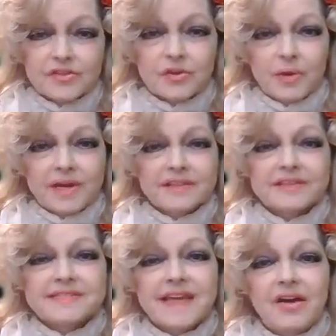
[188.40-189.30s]
The Queen
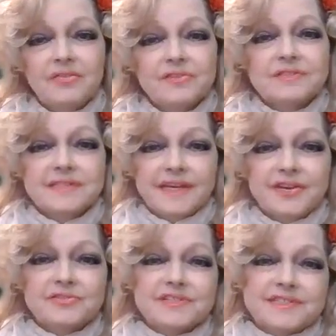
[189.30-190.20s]
of the South is
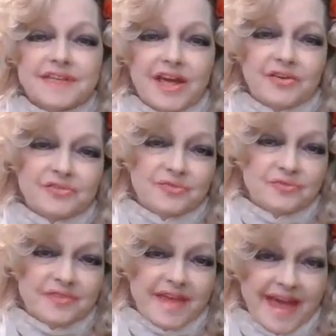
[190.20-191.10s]
here to tell
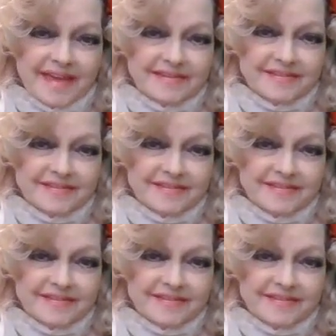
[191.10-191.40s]
you that.